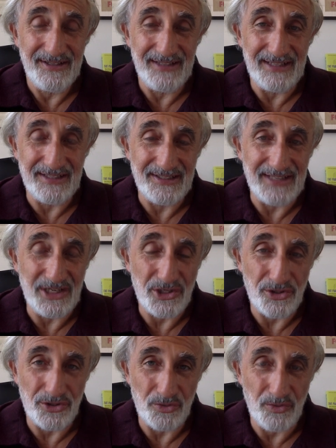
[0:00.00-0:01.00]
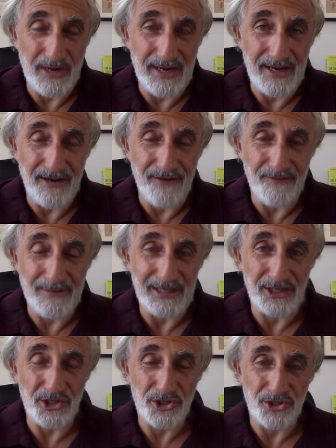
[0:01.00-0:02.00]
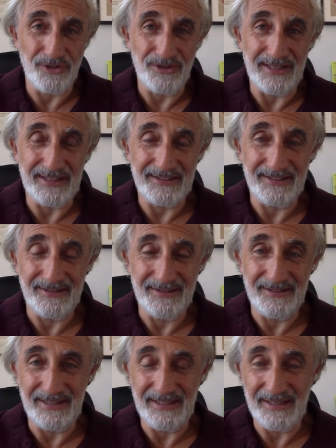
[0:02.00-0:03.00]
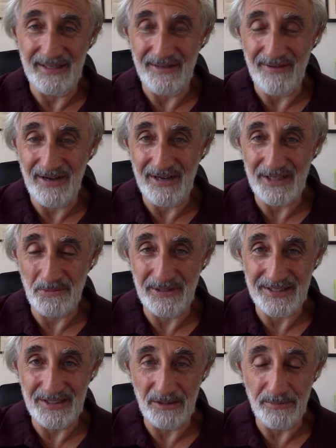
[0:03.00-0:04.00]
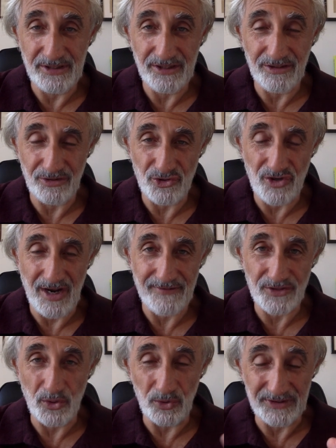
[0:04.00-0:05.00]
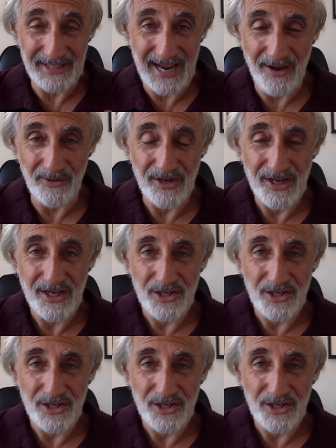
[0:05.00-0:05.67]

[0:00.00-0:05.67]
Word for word: that's nature's way of making sure that the husband's libidinal drives go down